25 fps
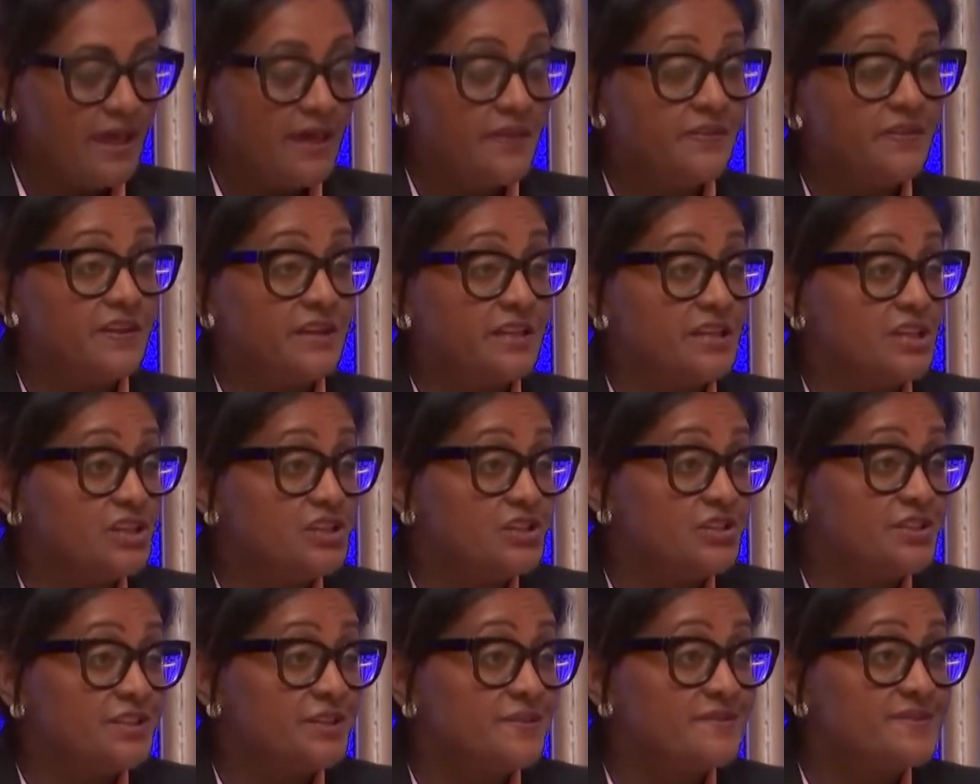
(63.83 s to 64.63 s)
The
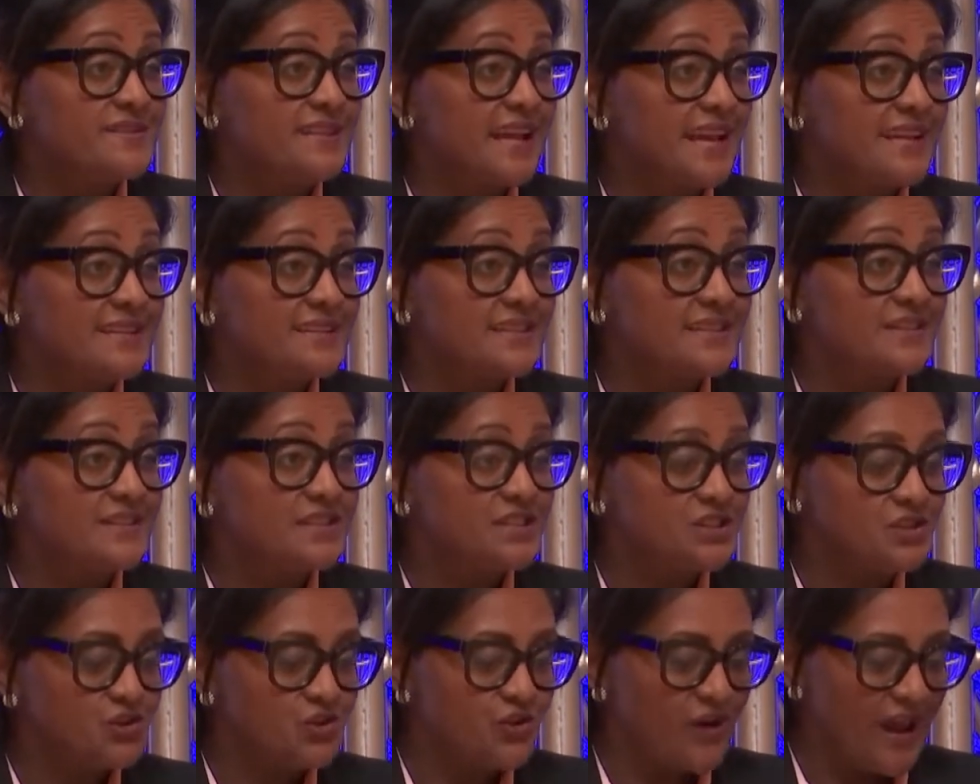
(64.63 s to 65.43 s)
initiatives under
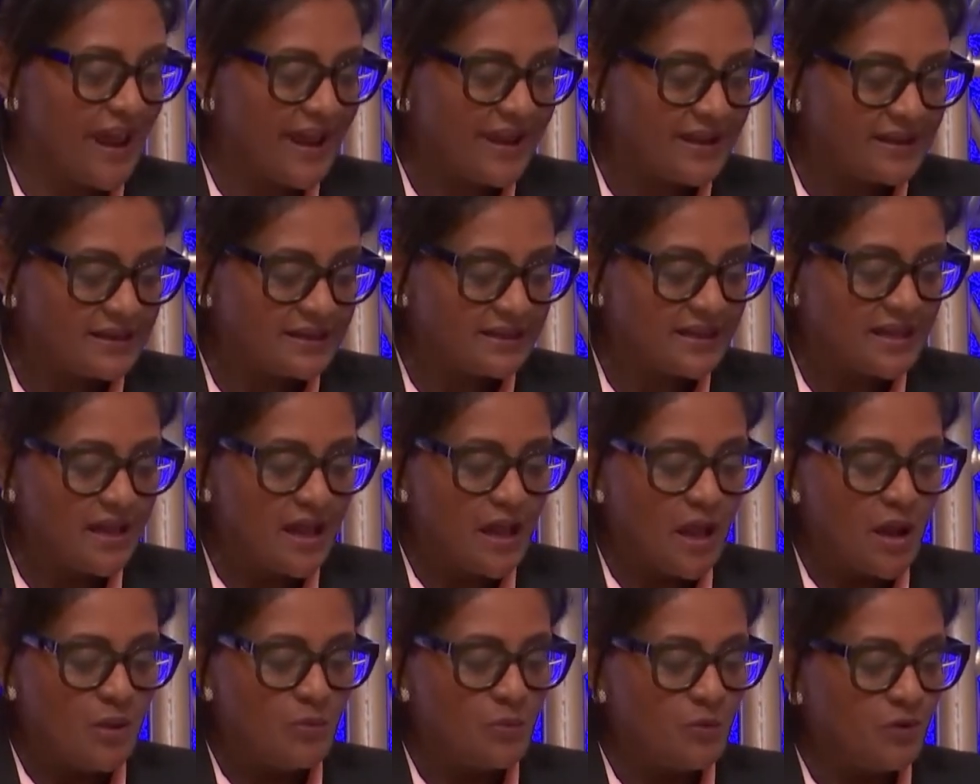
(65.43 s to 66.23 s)
this track
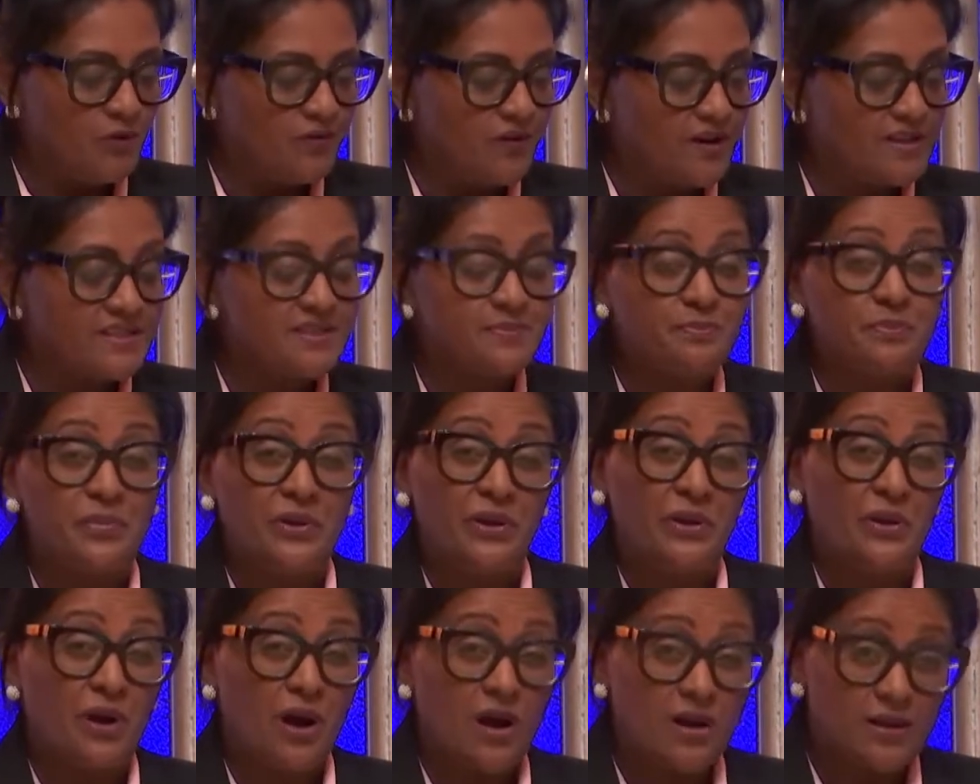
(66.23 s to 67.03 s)
move us
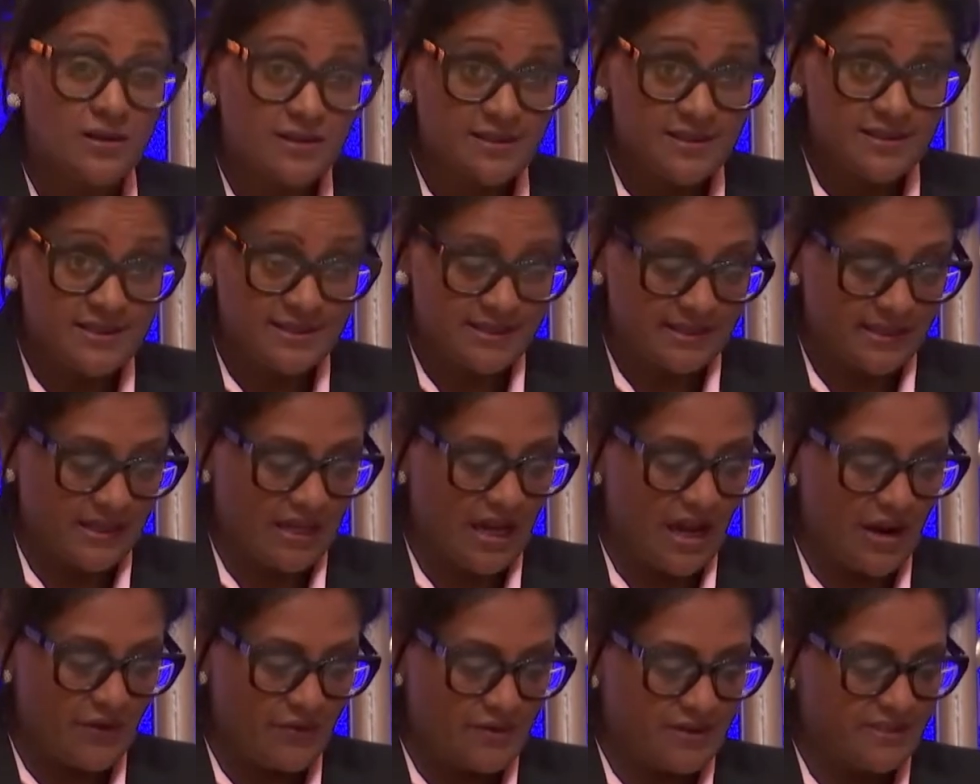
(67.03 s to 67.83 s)
beyond
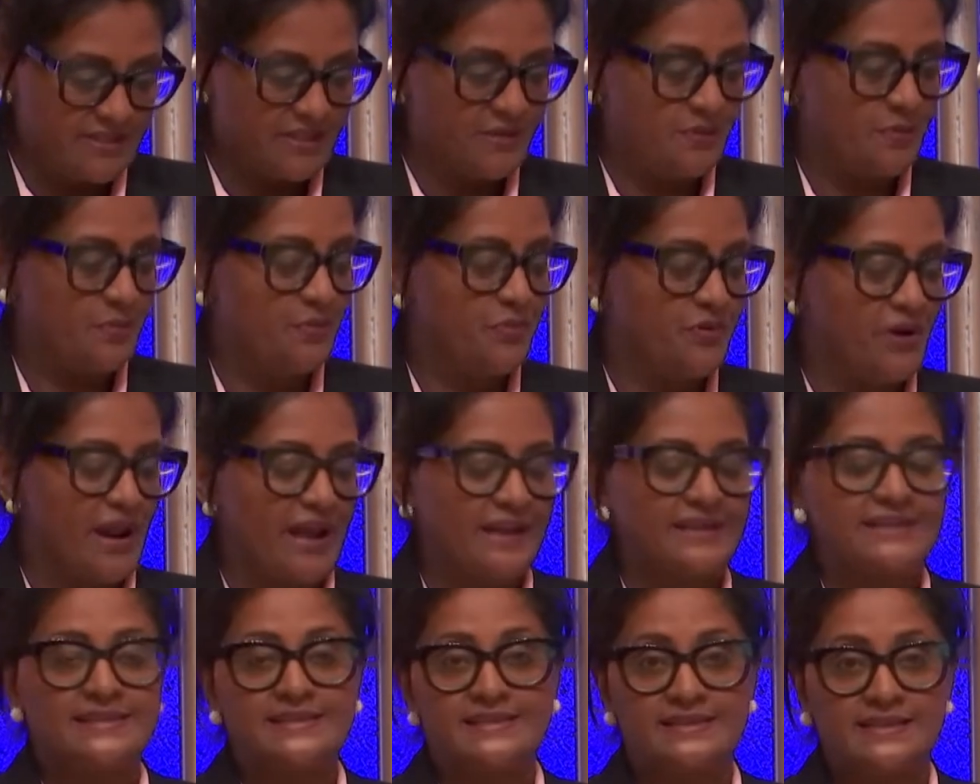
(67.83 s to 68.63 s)
current
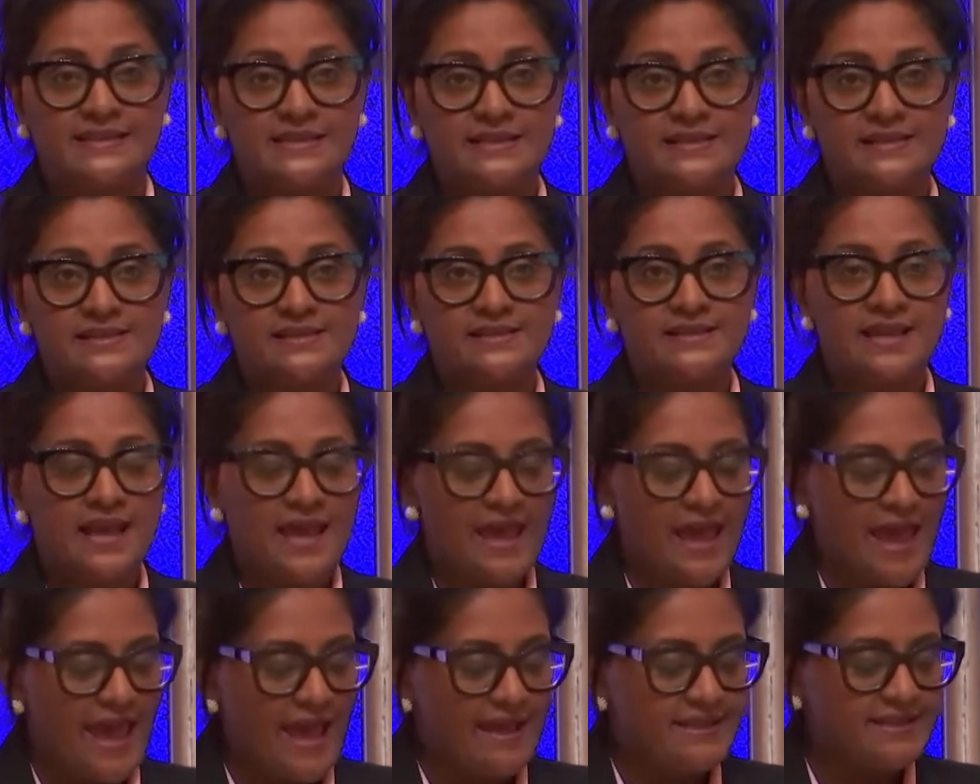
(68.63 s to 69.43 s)
practices
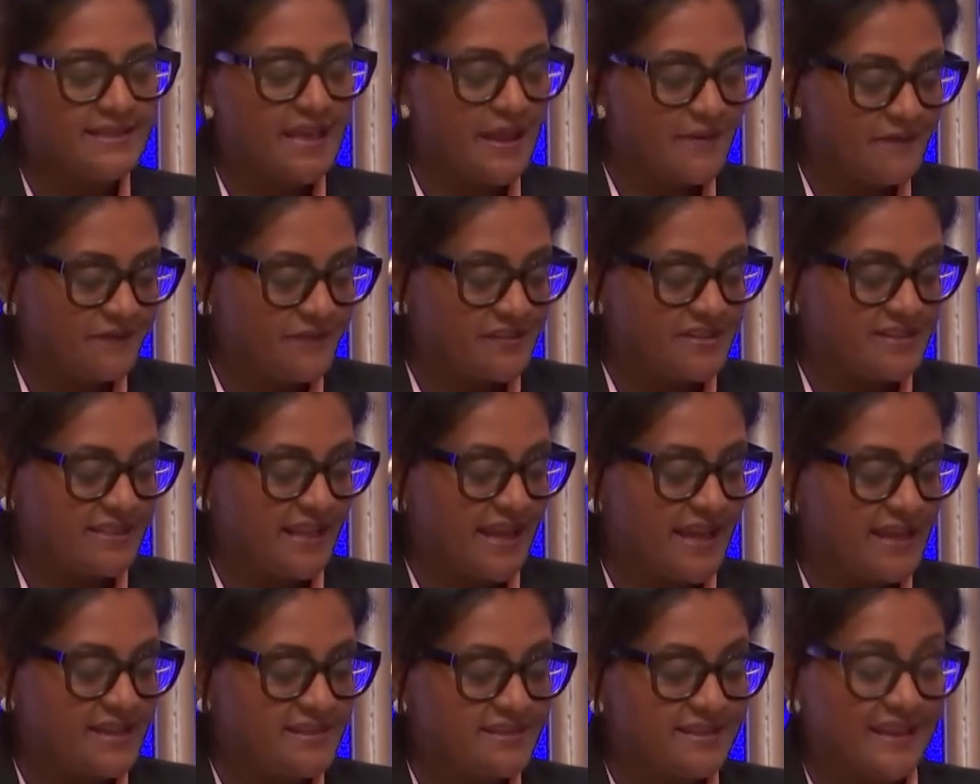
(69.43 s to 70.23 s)
and
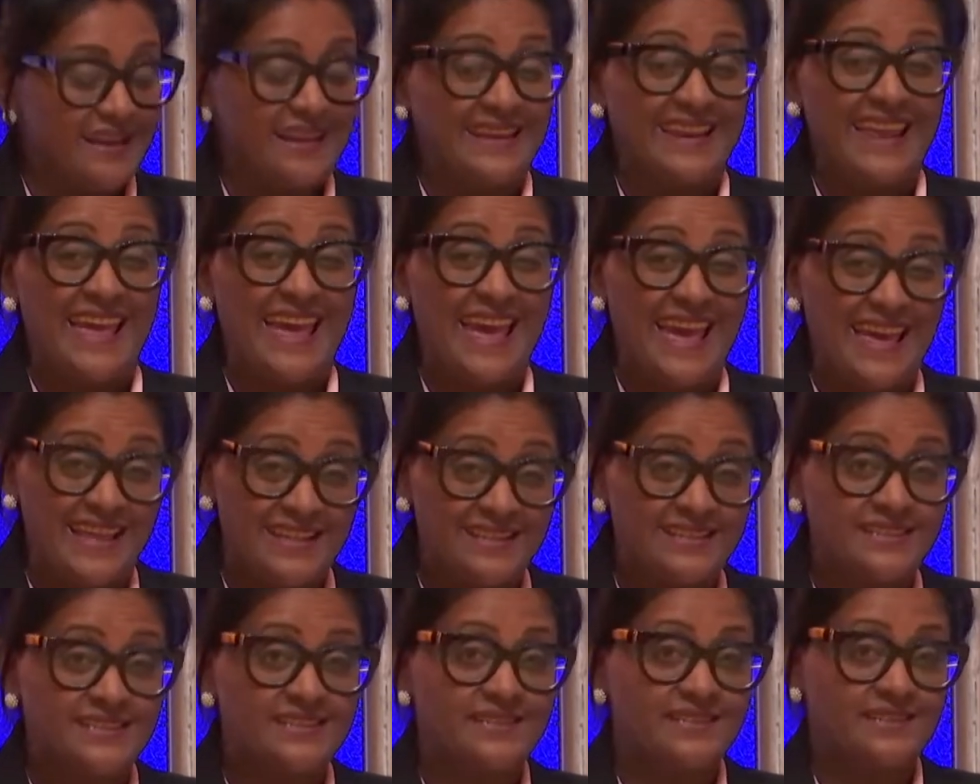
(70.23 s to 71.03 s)
emphasize
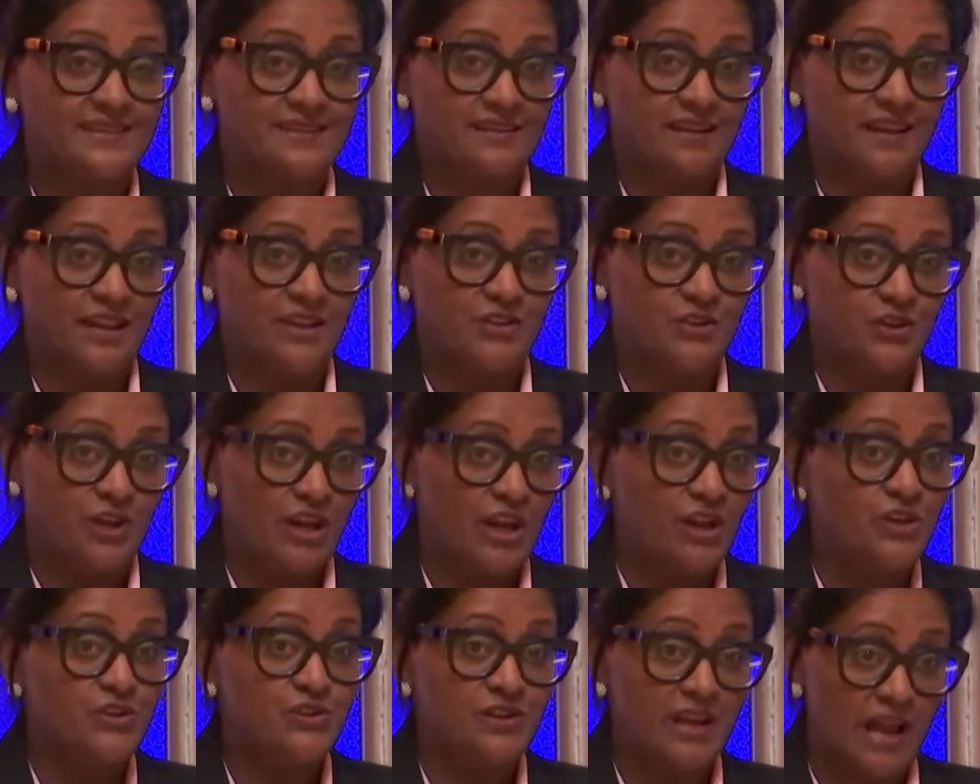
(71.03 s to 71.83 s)
enhanced
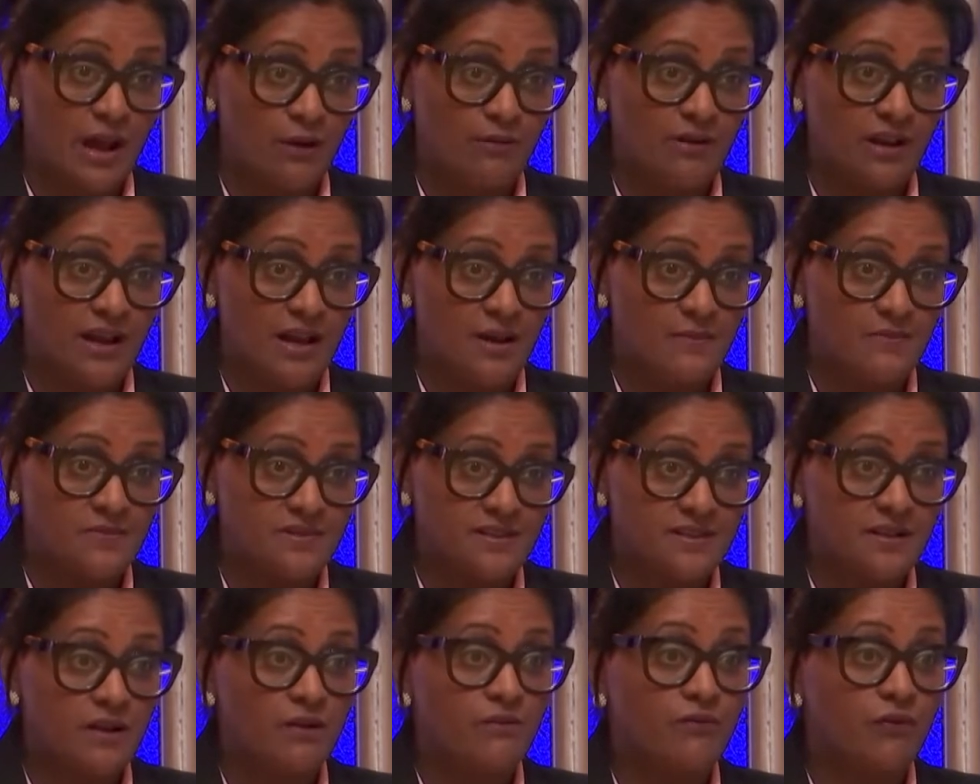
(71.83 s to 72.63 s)
education
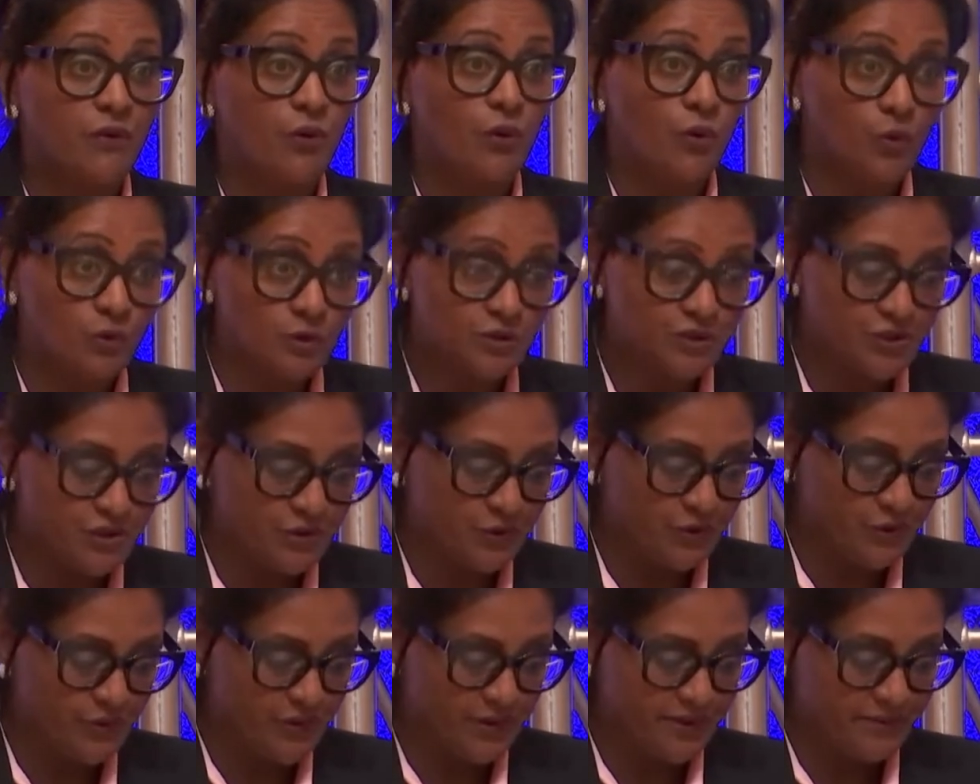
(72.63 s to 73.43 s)
outcomes for all
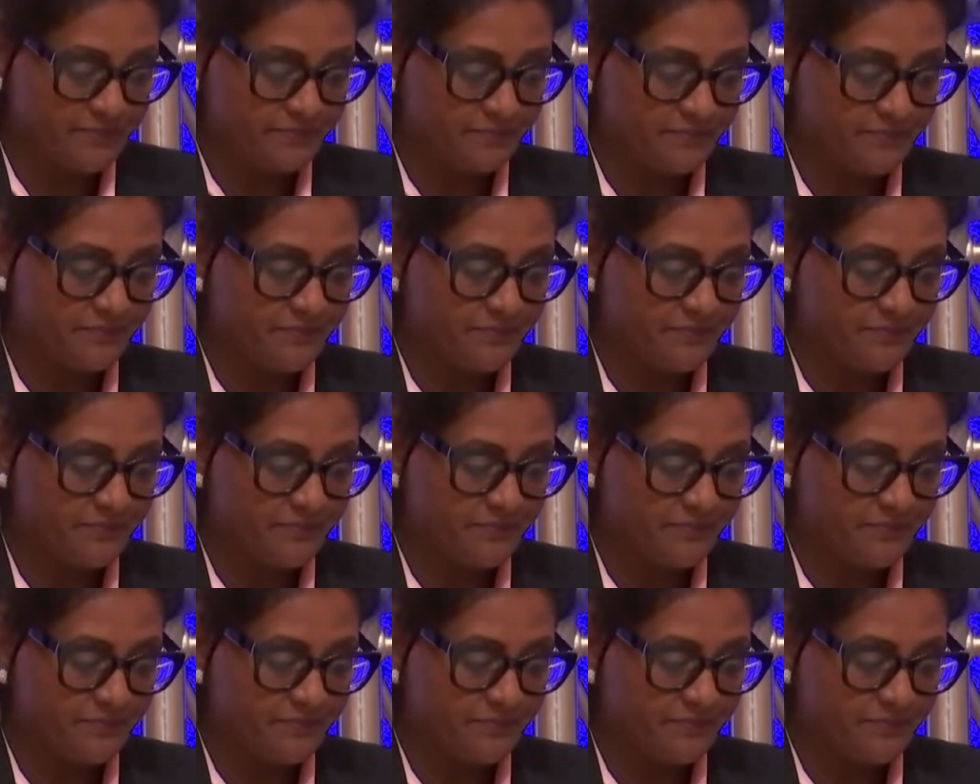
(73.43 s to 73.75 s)
children.